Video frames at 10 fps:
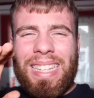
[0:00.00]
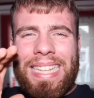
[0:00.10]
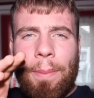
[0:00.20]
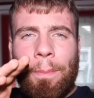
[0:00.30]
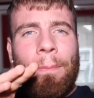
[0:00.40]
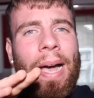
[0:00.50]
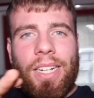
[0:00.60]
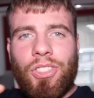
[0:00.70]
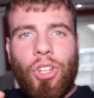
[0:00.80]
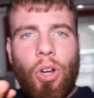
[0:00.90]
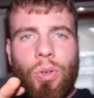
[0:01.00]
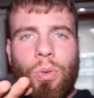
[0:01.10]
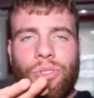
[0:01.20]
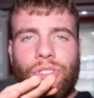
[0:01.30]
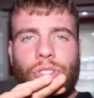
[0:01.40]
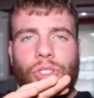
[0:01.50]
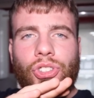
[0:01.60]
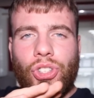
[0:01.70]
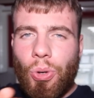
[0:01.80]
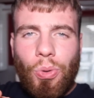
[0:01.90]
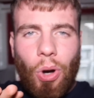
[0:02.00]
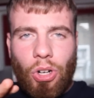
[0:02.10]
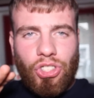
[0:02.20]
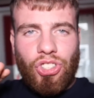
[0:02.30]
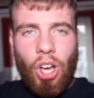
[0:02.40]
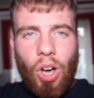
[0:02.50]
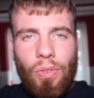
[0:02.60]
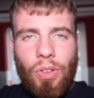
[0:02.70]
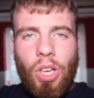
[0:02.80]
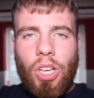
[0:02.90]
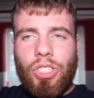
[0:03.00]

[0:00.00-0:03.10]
that McDonald's do not serve.